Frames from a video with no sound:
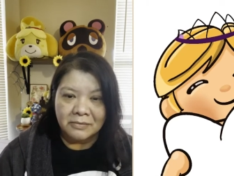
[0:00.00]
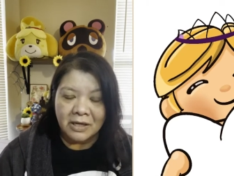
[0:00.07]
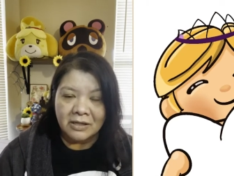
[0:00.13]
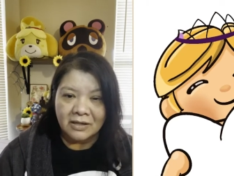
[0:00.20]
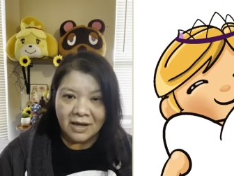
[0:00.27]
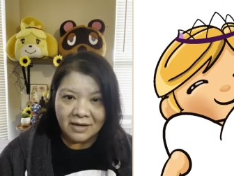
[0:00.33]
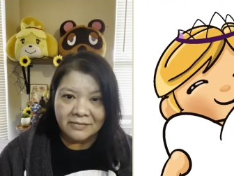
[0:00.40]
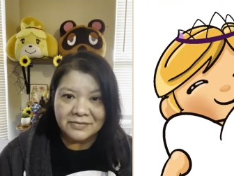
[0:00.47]
a
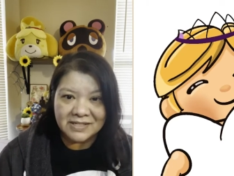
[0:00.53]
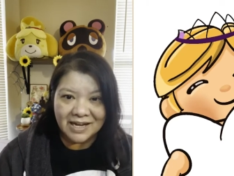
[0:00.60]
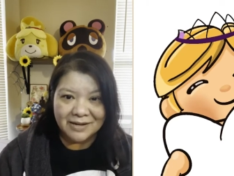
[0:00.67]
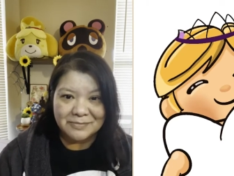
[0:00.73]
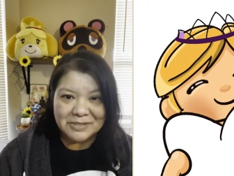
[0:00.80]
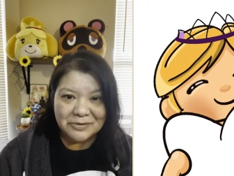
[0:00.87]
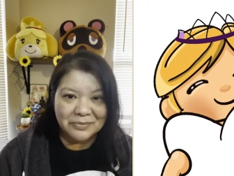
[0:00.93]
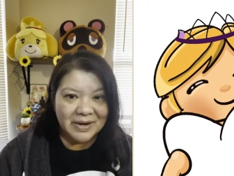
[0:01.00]
lot of
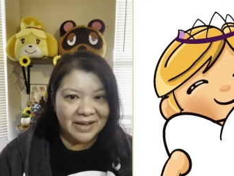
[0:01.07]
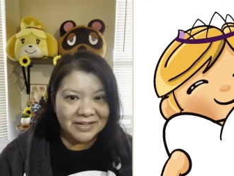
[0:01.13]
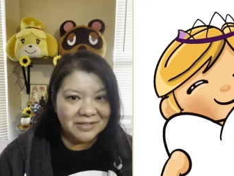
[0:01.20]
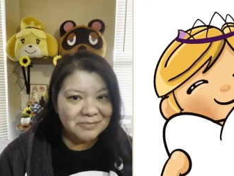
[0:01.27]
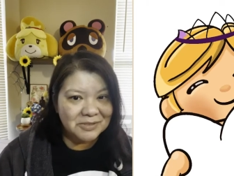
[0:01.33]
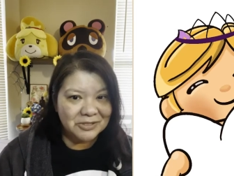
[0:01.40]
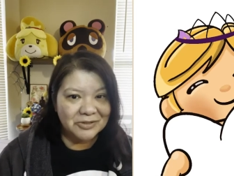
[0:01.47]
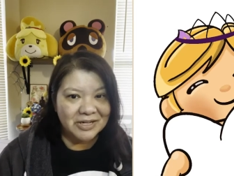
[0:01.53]
times a
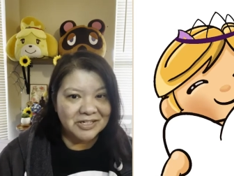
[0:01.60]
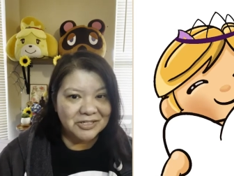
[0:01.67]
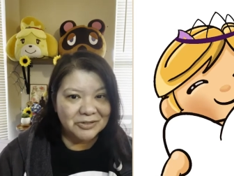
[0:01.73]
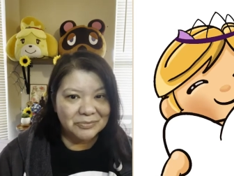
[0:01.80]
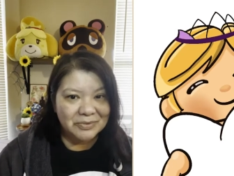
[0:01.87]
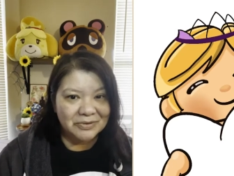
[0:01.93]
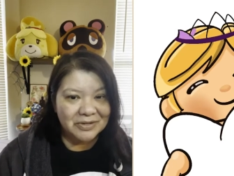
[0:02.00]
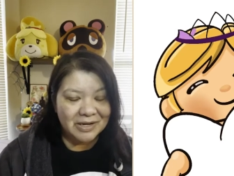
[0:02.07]
random stranger
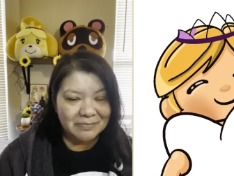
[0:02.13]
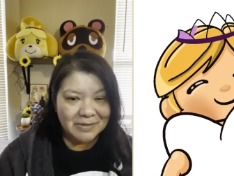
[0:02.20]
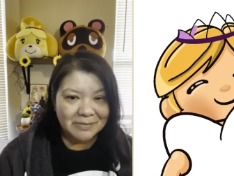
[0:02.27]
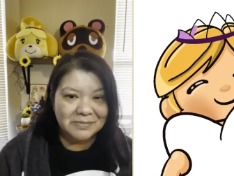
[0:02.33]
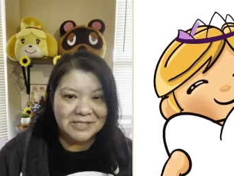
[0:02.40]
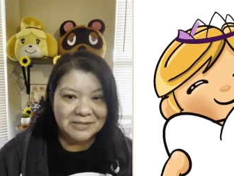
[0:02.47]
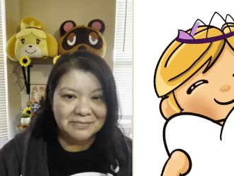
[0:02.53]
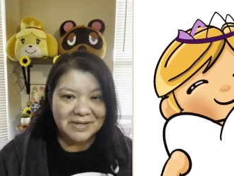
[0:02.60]
will come
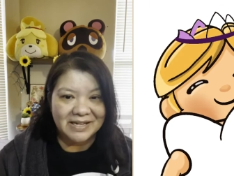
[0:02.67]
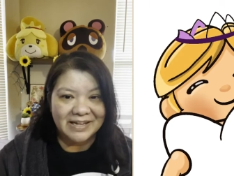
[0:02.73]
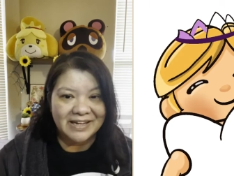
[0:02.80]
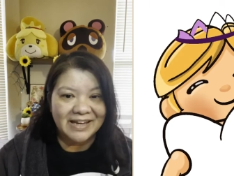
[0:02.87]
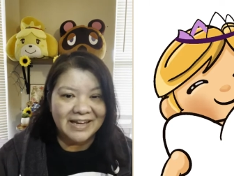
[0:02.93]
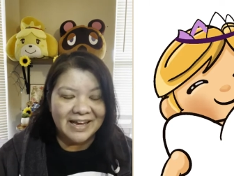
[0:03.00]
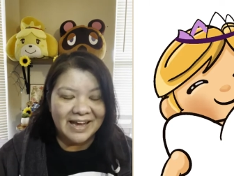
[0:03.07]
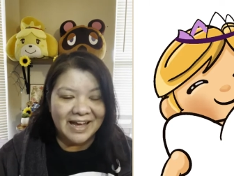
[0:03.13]
up to me
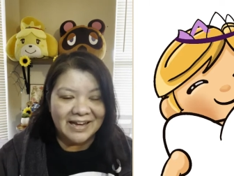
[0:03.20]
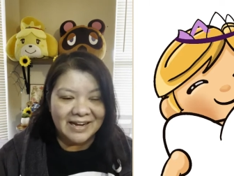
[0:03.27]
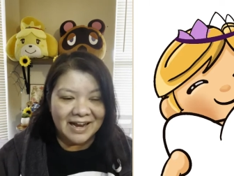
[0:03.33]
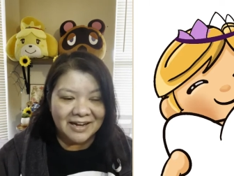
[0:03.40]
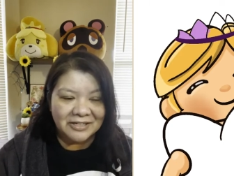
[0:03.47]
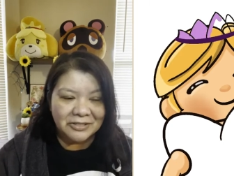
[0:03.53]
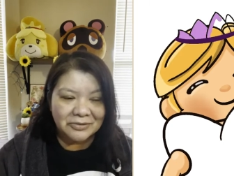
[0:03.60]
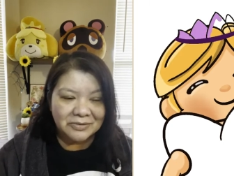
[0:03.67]
and
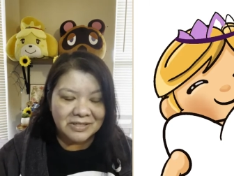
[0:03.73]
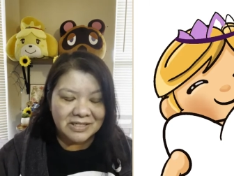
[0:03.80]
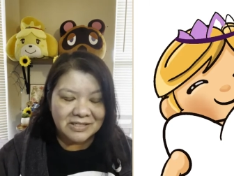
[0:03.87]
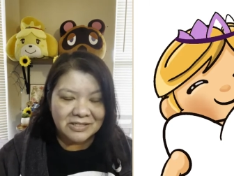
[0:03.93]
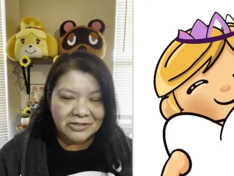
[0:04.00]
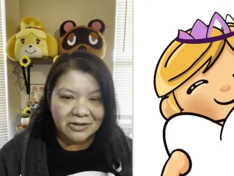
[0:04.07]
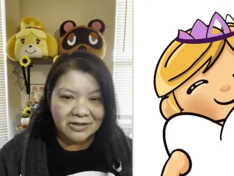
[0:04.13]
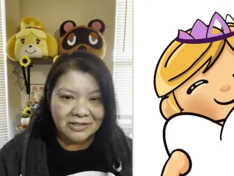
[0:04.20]
actually
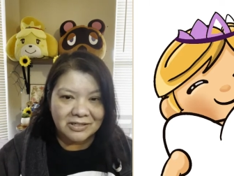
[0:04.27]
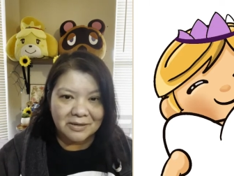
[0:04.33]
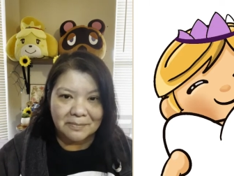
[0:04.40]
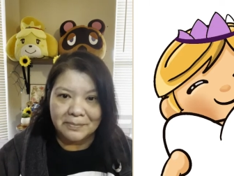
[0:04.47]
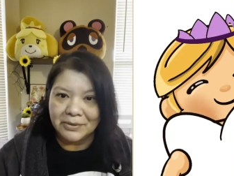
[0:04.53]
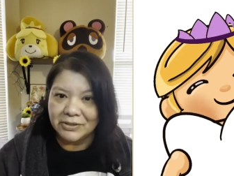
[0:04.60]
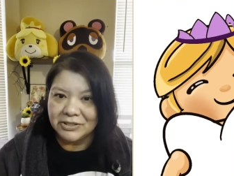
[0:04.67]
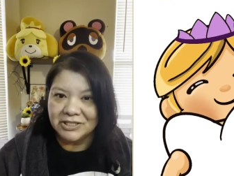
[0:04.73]
start
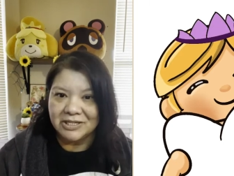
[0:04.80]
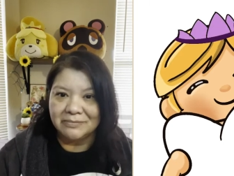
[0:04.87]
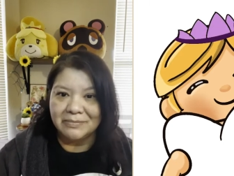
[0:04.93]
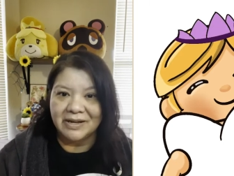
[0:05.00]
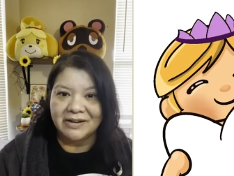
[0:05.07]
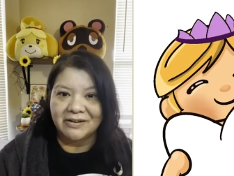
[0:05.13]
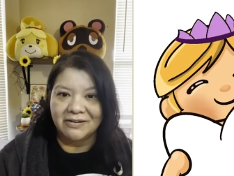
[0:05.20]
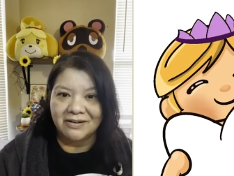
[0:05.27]
pushing
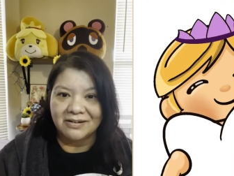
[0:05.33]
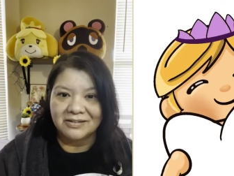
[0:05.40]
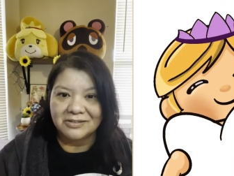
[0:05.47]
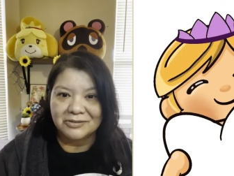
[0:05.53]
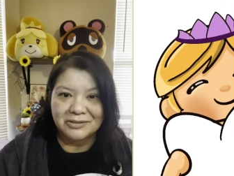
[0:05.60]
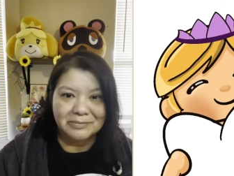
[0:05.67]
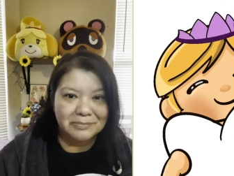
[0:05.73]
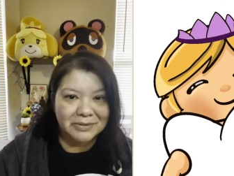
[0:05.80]
my cart
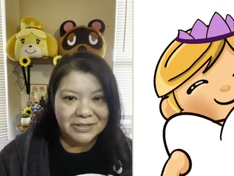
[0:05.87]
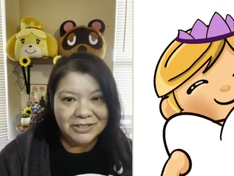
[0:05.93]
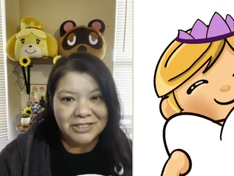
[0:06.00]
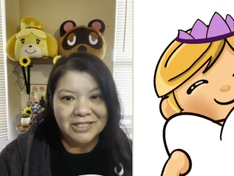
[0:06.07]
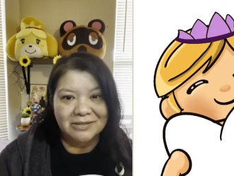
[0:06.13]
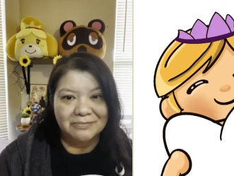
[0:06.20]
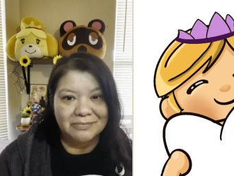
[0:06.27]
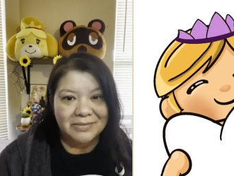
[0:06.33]
or
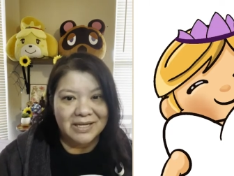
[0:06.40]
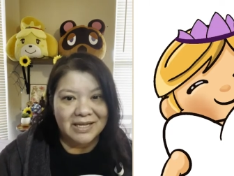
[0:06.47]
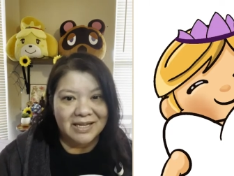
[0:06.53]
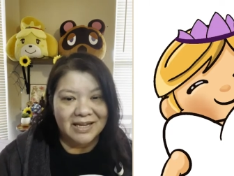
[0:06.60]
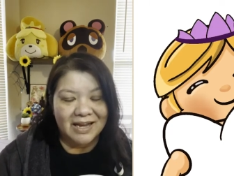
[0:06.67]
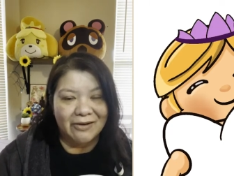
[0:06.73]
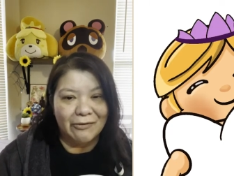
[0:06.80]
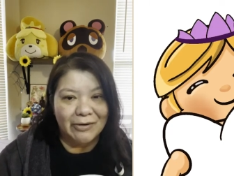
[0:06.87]
pushing
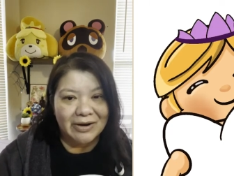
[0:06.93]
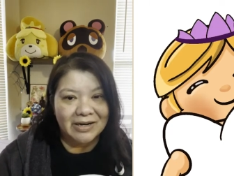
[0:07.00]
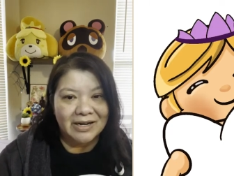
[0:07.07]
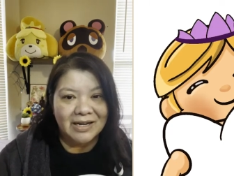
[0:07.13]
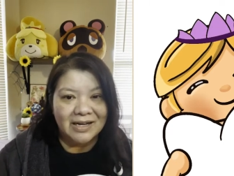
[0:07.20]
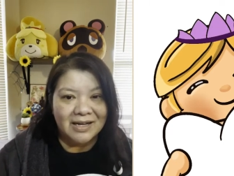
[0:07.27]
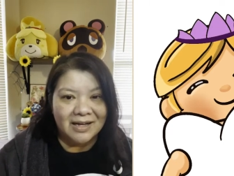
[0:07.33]
me or